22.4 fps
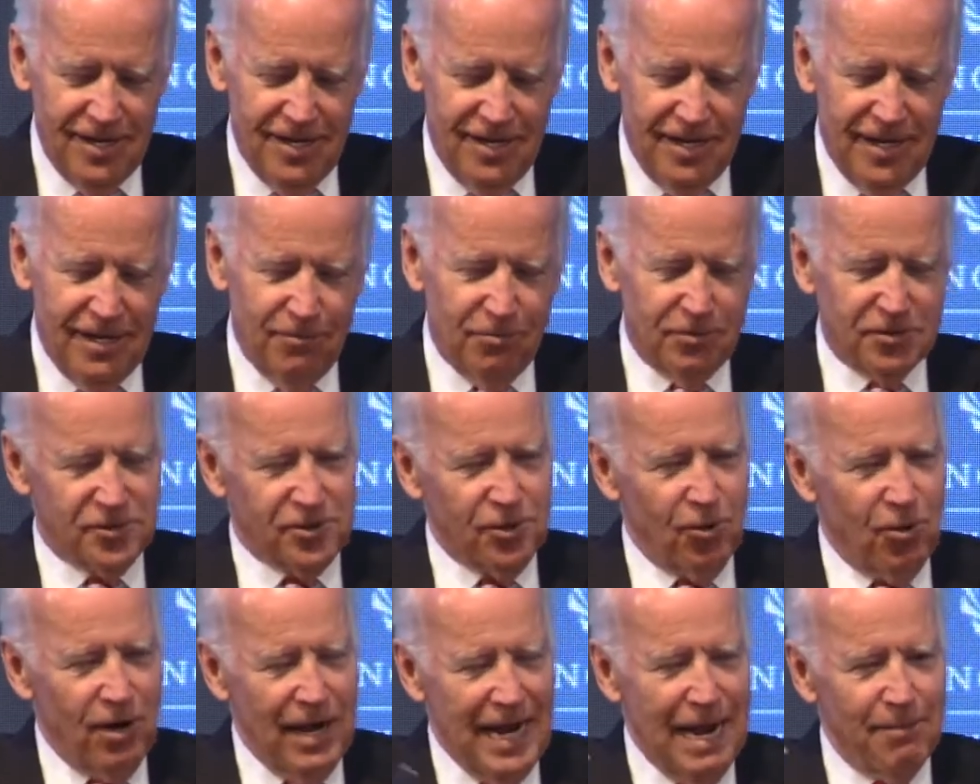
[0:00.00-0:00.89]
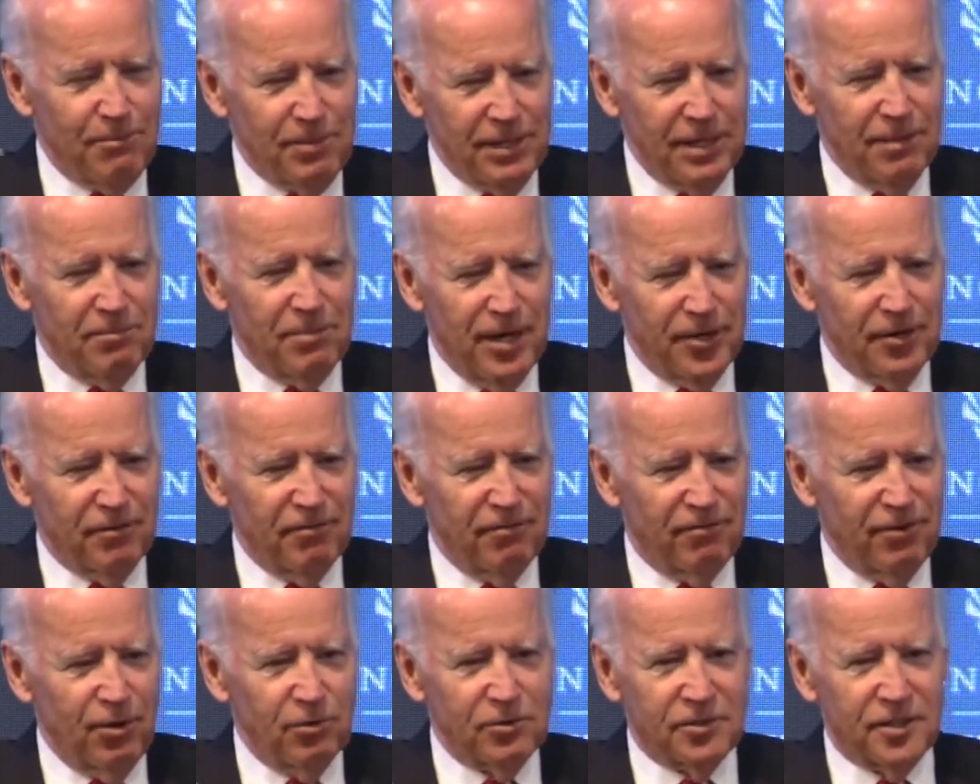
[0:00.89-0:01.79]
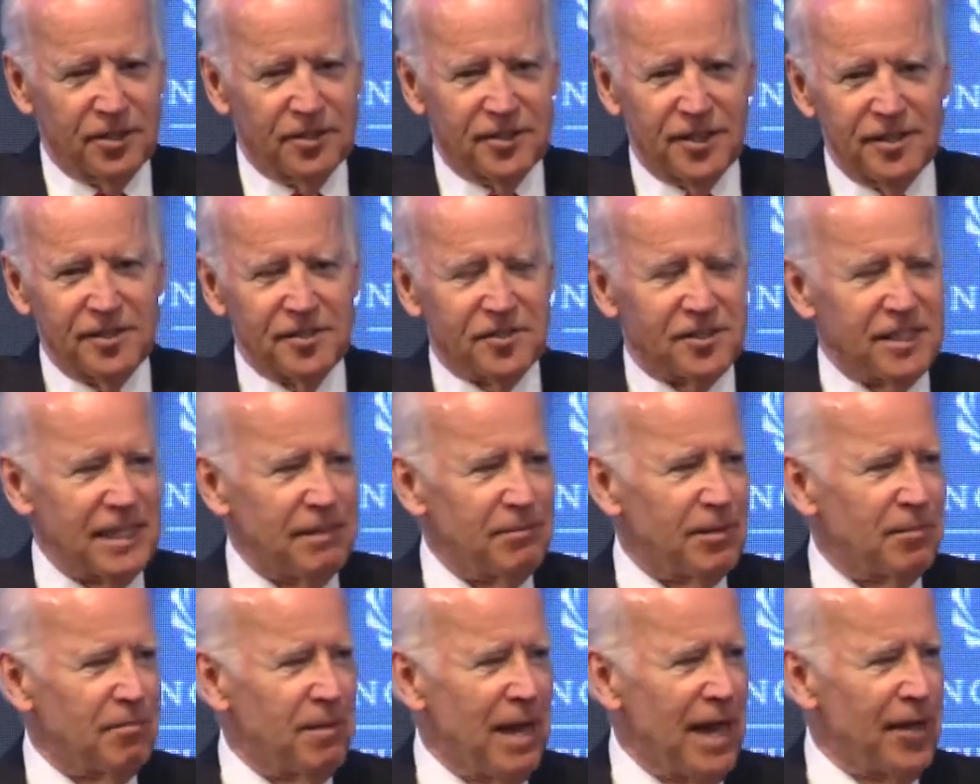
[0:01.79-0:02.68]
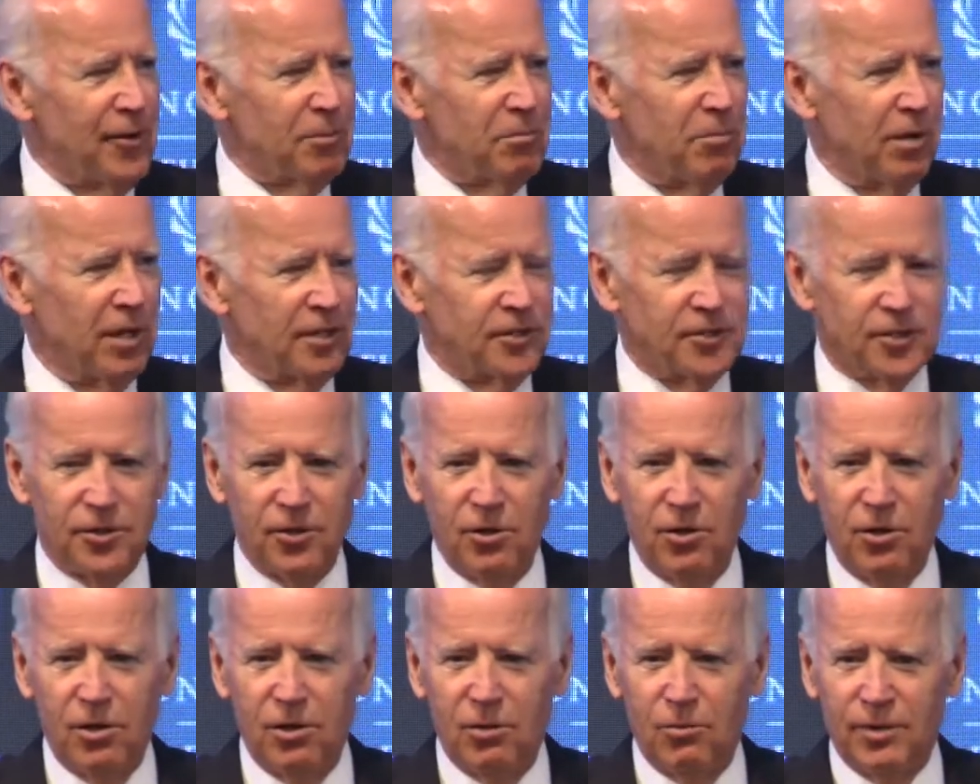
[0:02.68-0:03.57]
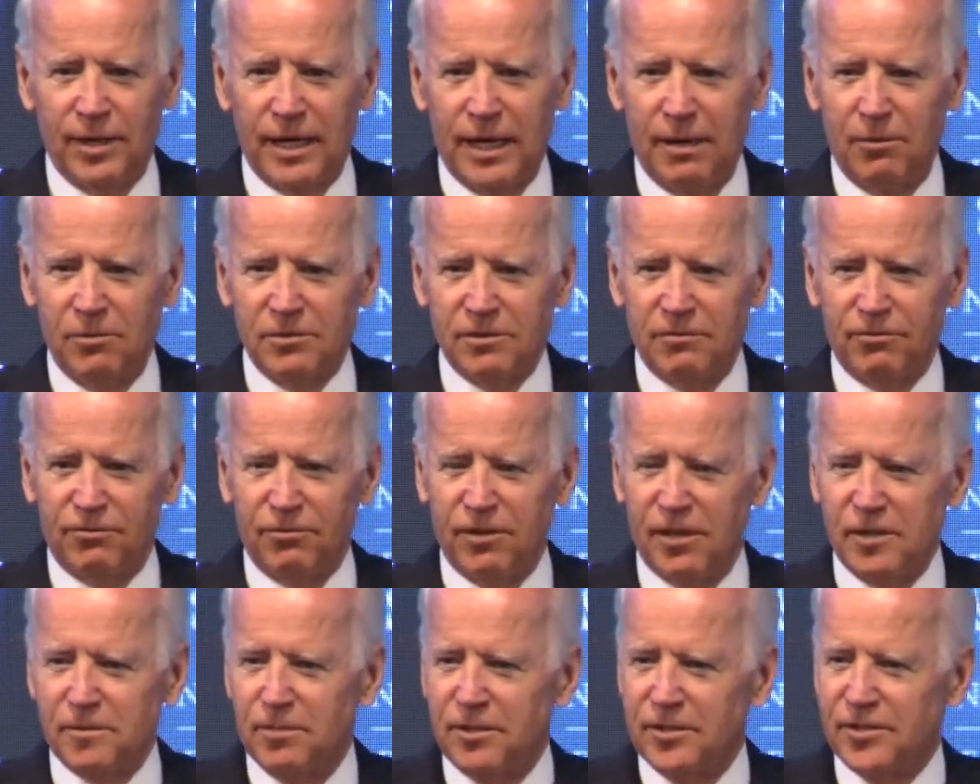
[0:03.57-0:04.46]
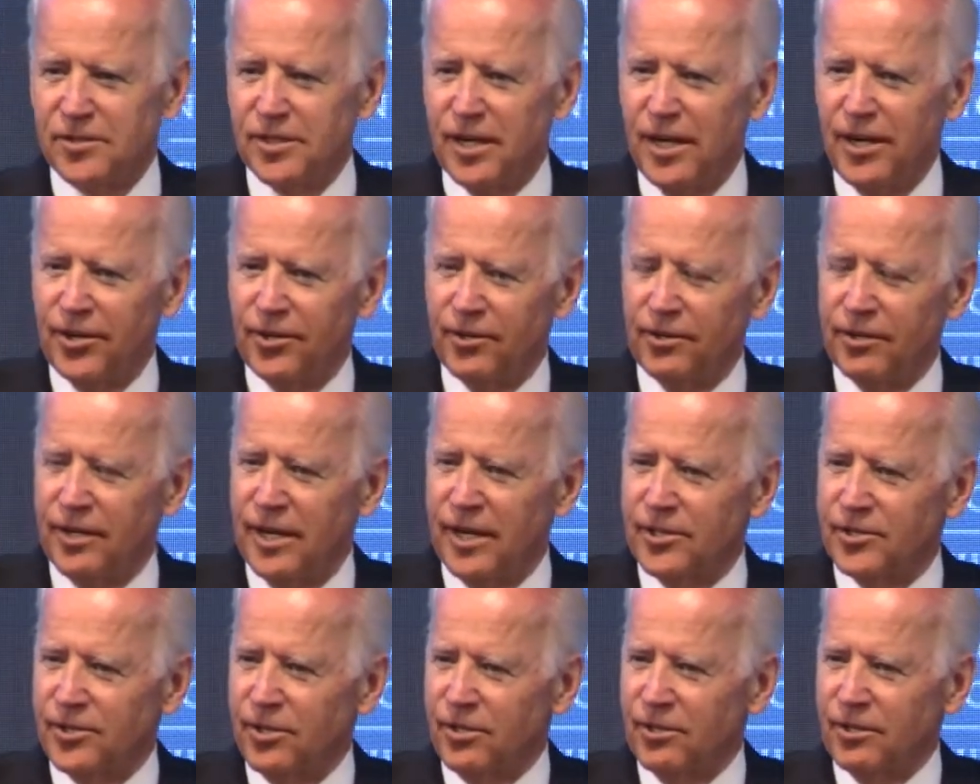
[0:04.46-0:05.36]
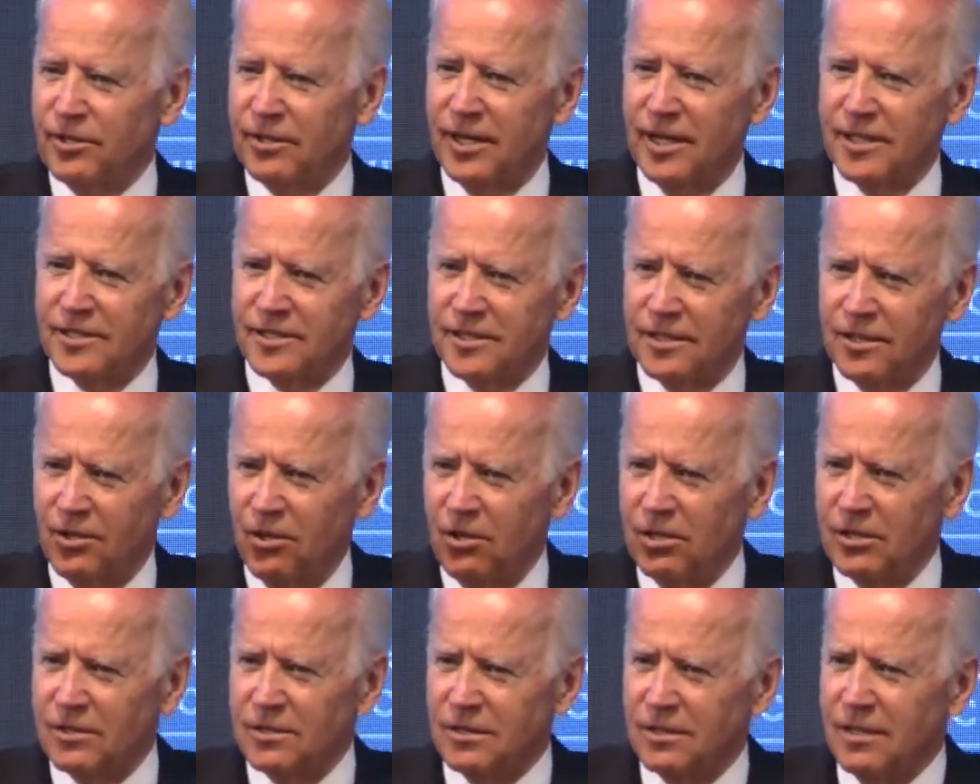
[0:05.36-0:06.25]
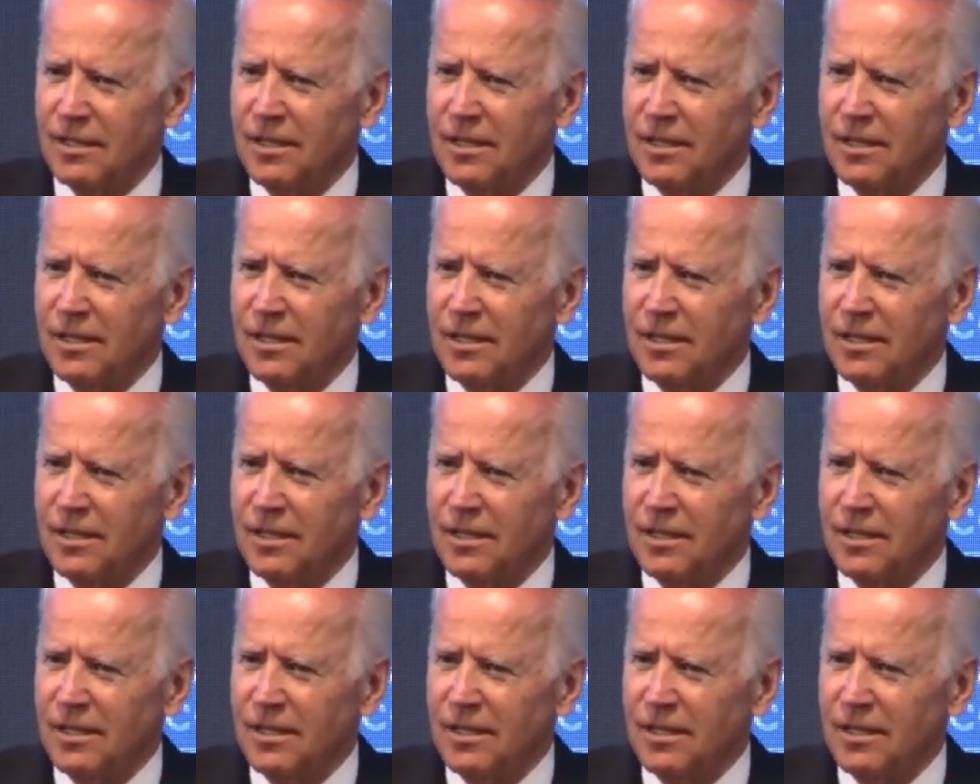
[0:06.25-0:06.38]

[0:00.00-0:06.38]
He was so happy about a vote that didn't seem to matter much at all when I was a freshman senator. And I turned and I said, Lawton,